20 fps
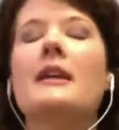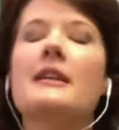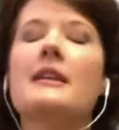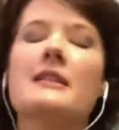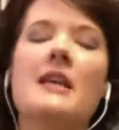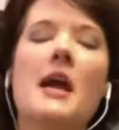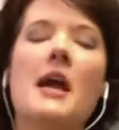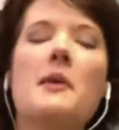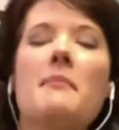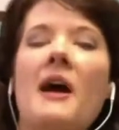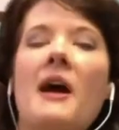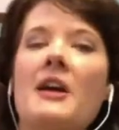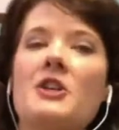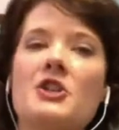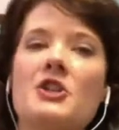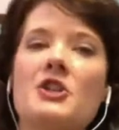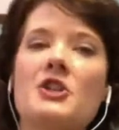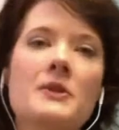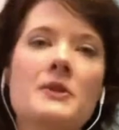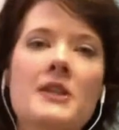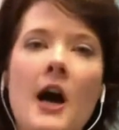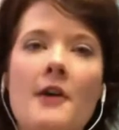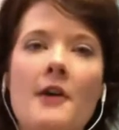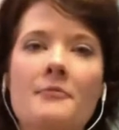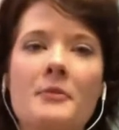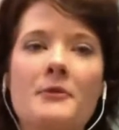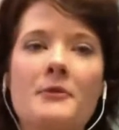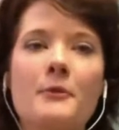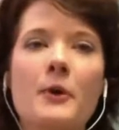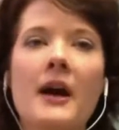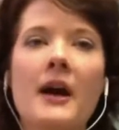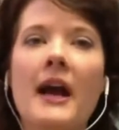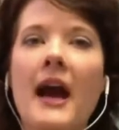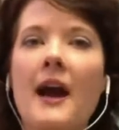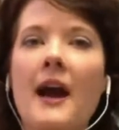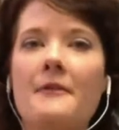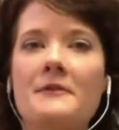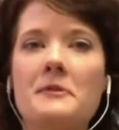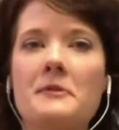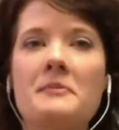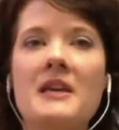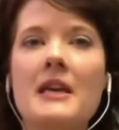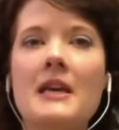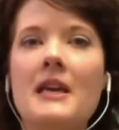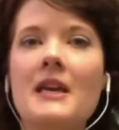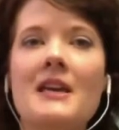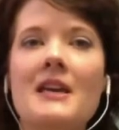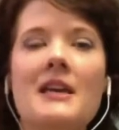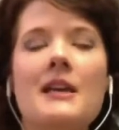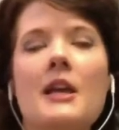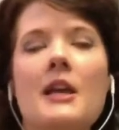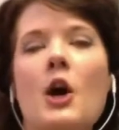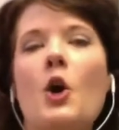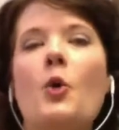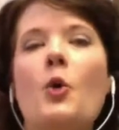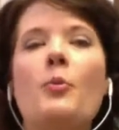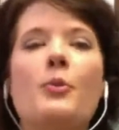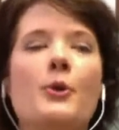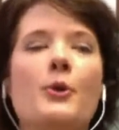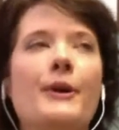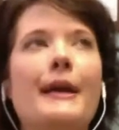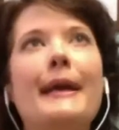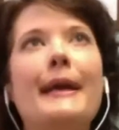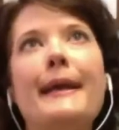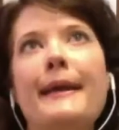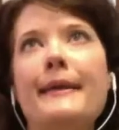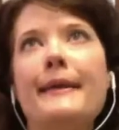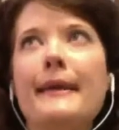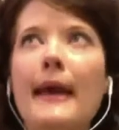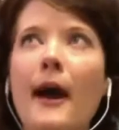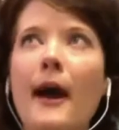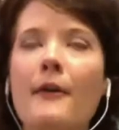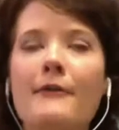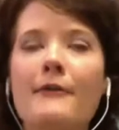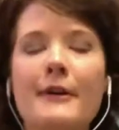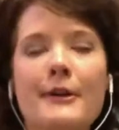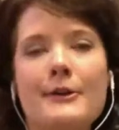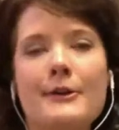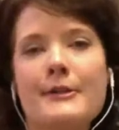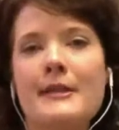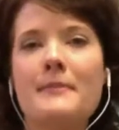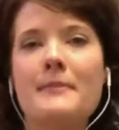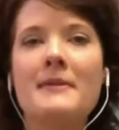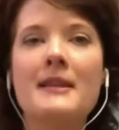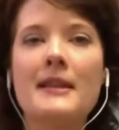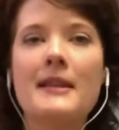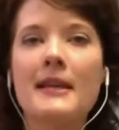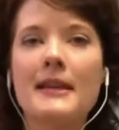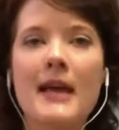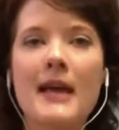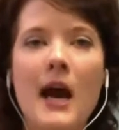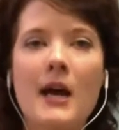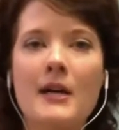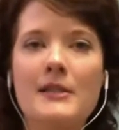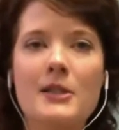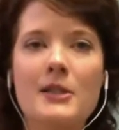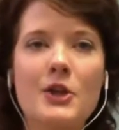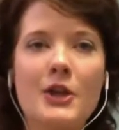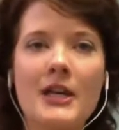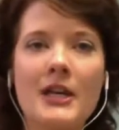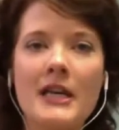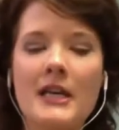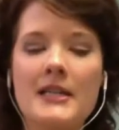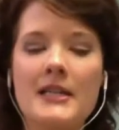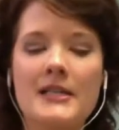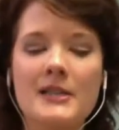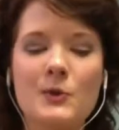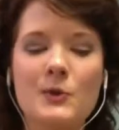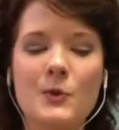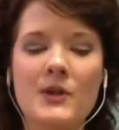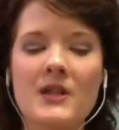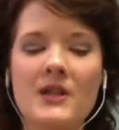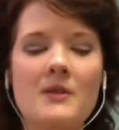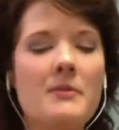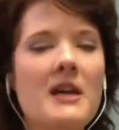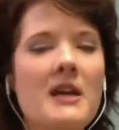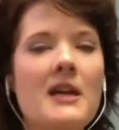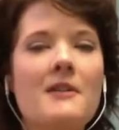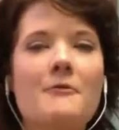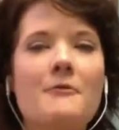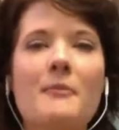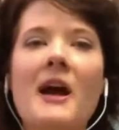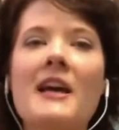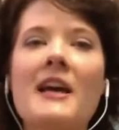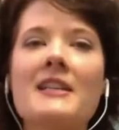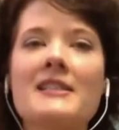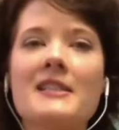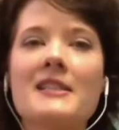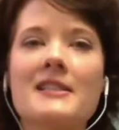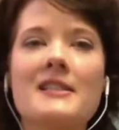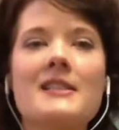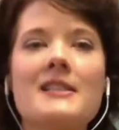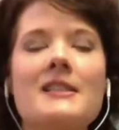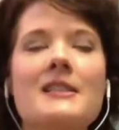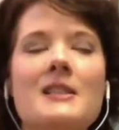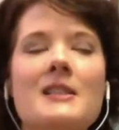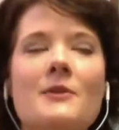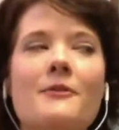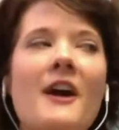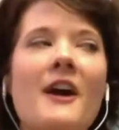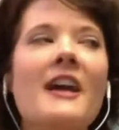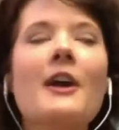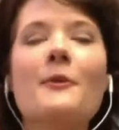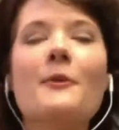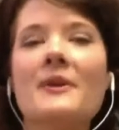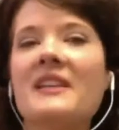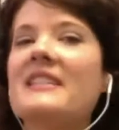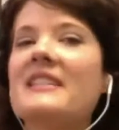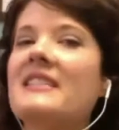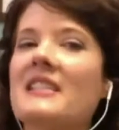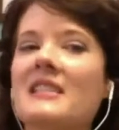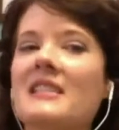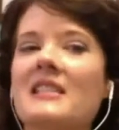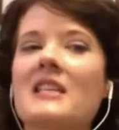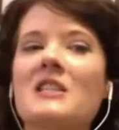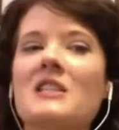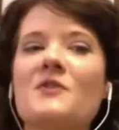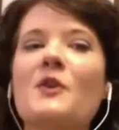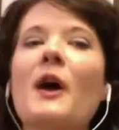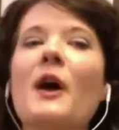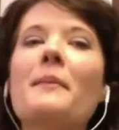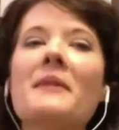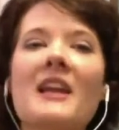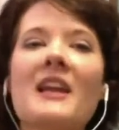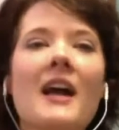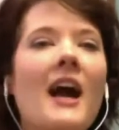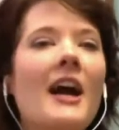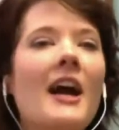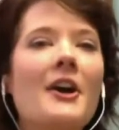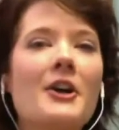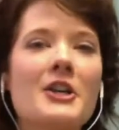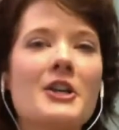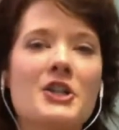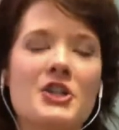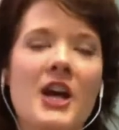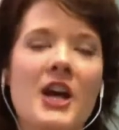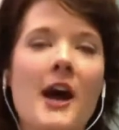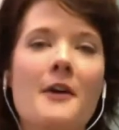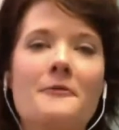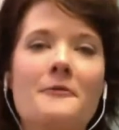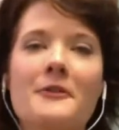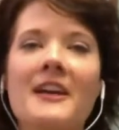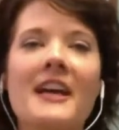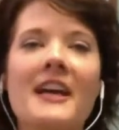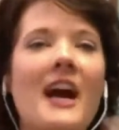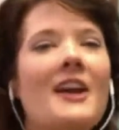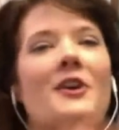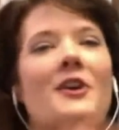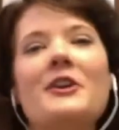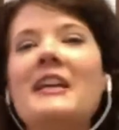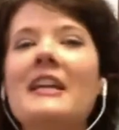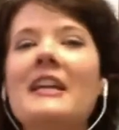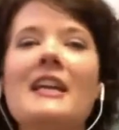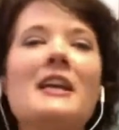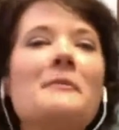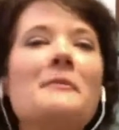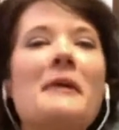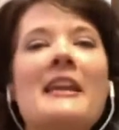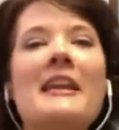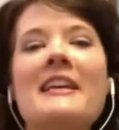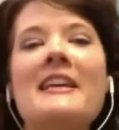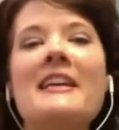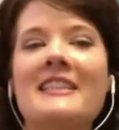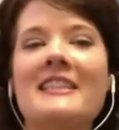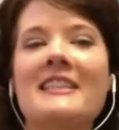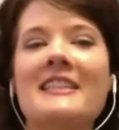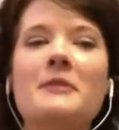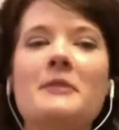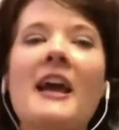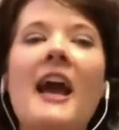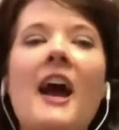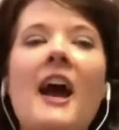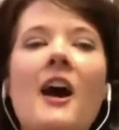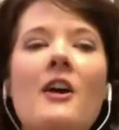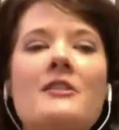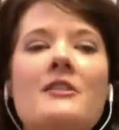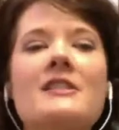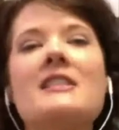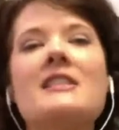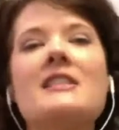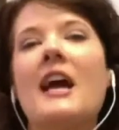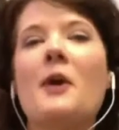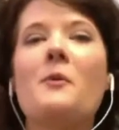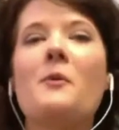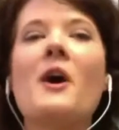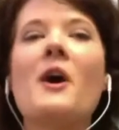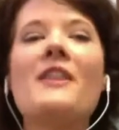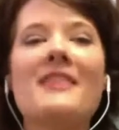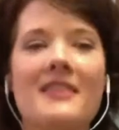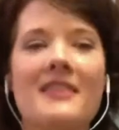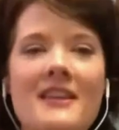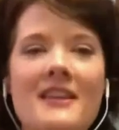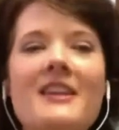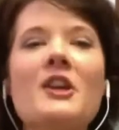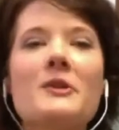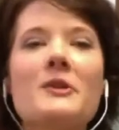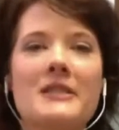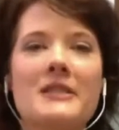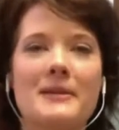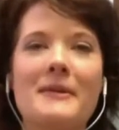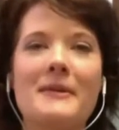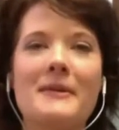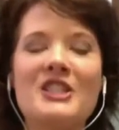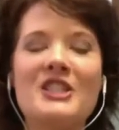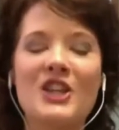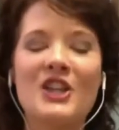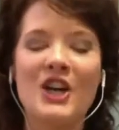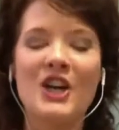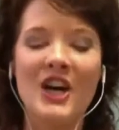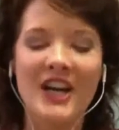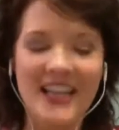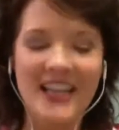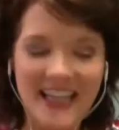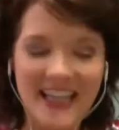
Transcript: take my shoes off before I have to be, preheating the oven or something like that. Because cooking is sort of the bane of my existence. If I get really successful, I'm going to hire a chef. I don't need anybody to clean my house. I want, somebody to cook.